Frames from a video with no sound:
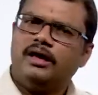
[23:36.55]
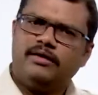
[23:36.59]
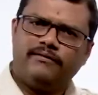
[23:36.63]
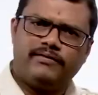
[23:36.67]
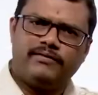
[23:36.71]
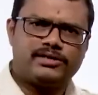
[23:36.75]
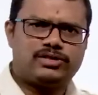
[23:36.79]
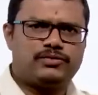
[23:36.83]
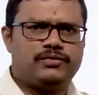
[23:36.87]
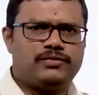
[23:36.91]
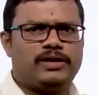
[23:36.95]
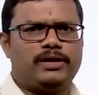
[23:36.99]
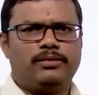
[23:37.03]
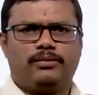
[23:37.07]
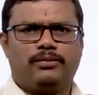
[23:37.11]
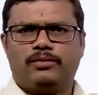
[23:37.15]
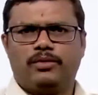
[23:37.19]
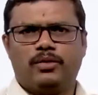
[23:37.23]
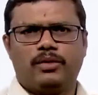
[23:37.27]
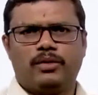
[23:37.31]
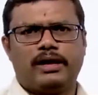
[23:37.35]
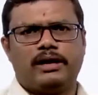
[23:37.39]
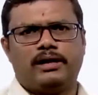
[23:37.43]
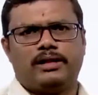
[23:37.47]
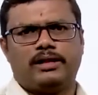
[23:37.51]
First, we
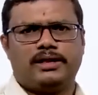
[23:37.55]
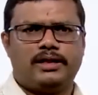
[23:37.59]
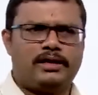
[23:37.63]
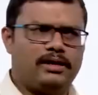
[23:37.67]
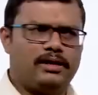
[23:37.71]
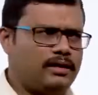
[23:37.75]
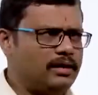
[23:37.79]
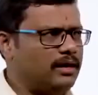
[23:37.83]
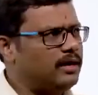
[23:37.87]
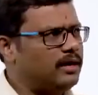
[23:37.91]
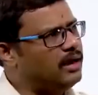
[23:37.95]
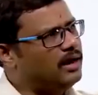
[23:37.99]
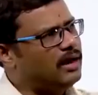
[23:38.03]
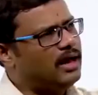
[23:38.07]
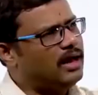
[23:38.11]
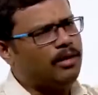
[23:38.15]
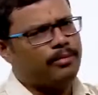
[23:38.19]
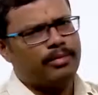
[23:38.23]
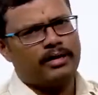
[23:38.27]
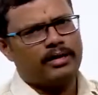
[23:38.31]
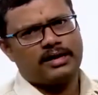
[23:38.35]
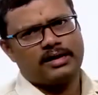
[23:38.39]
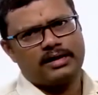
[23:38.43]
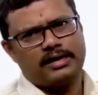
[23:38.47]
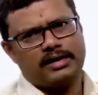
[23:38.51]
look at the
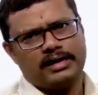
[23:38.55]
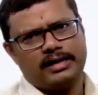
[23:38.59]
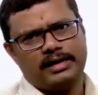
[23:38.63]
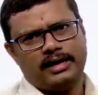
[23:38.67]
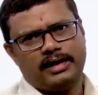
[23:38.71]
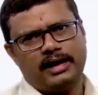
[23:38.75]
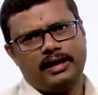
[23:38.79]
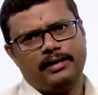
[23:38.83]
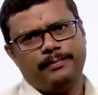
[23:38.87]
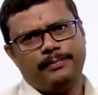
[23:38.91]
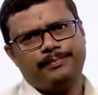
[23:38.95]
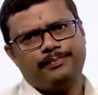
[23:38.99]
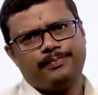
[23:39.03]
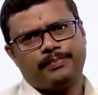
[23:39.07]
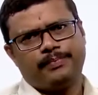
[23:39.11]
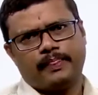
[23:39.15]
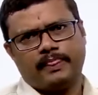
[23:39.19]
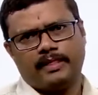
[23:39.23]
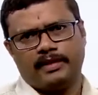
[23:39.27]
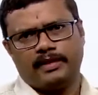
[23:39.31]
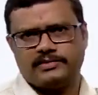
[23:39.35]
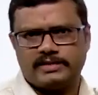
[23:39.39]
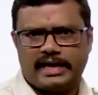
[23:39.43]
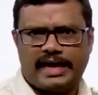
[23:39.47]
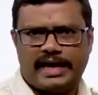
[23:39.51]
elaborated area,
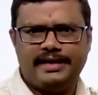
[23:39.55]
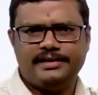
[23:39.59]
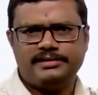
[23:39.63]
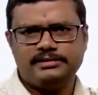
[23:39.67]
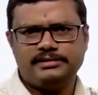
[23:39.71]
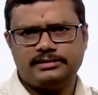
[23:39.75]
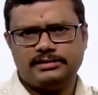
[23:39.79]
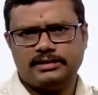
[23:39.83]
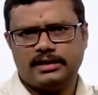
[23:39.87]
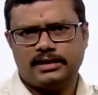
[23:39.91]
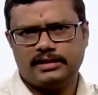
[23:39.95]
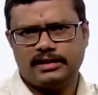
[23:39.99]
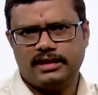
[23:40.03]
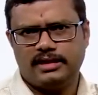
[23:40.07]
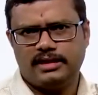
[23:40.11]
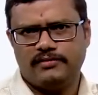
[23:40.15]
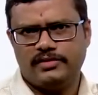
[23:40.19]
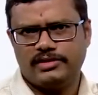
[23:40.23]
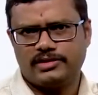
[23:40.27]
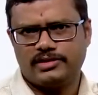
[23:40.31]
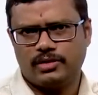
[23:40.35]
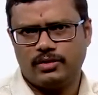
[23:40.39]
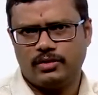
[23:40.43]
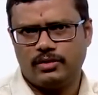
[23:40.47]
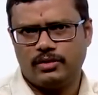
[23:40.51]
science, and then we
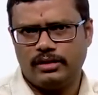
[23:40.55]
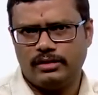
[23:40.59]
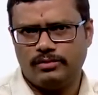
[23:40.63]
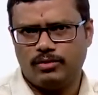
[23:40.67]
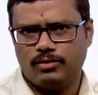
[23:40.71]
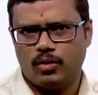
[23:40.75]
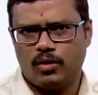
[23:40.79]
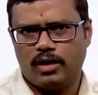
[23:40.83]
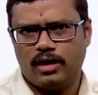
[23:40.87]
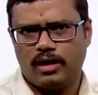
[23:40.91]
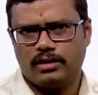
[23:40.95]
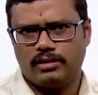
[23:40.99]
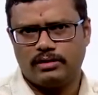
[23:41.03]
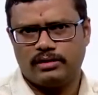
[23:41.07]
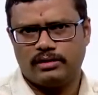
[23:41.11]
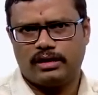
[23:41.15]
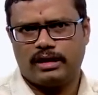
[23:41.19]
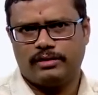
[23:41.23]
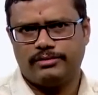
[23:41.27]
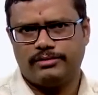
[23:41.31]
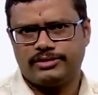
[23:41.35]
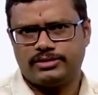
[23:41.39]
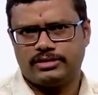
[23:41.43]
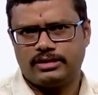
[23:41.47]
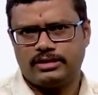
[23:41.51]
slowly move on to the
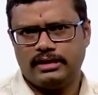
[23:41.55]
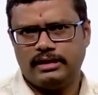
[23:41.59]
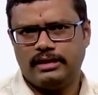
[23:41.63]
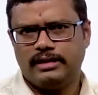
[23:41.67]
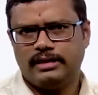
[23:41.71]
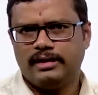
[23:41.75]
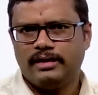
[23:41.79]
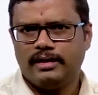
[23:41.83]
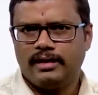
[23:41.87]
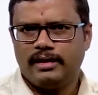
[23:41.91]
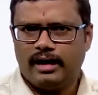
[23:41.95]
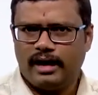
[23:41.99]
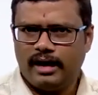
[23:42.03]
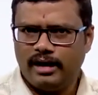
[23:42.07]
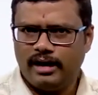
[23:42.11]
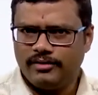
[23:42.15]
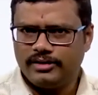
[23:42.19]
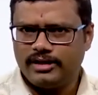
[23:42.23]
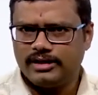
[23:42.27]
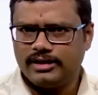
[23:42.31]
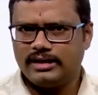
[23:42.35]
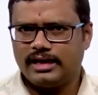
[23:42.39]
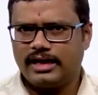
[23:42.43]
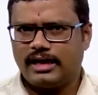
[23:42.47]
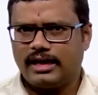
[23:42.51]
chemistry, and
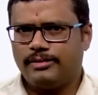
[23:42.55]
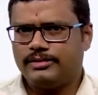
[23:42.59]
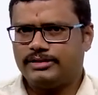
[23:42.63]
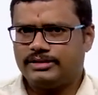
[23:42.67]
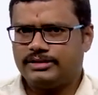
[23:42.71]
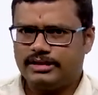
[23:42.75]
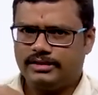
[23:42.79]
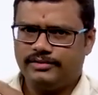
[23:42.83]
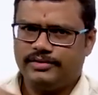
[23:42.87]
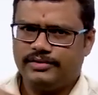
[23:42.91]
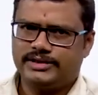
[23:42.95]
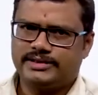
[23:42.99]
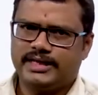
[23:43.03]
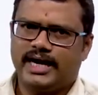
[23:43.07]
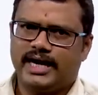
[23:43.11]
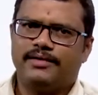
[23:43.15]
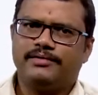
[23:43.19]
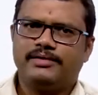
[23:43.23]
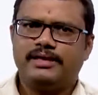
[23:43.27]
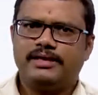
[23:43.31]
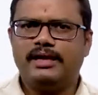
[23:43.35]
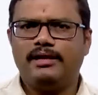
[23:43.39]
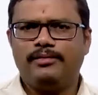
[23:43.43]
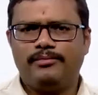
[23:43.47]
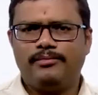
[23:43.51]
within the chemistry we start
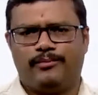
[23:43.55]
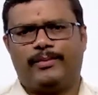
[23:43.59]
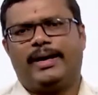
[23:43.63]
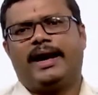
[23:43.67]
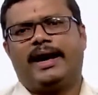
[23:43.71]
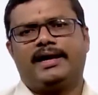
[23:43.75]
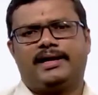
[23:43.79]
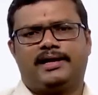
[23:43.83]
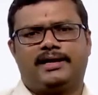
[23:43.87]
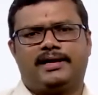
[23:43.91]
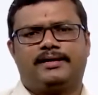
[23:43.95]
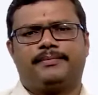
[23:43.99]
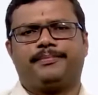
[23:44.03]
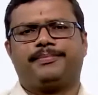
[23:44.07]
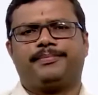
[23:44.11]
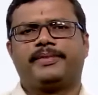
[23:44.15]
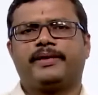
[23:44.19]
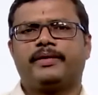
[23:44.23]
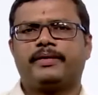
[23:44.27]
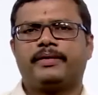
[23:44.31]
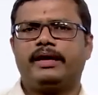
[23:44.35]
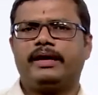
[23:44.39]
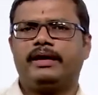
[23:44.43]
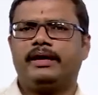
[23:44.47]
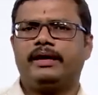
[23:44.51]
with the matter.
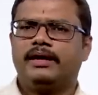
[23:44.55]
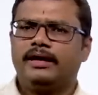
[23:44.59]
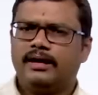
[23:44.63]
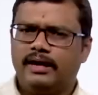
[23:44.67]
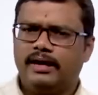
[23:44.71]
Okay.